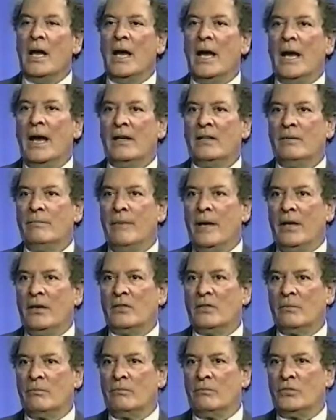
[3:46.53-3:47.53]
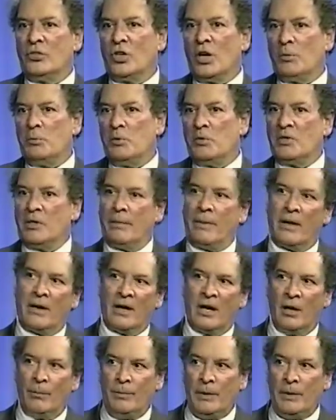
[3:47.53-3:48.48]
had to make some judgments about how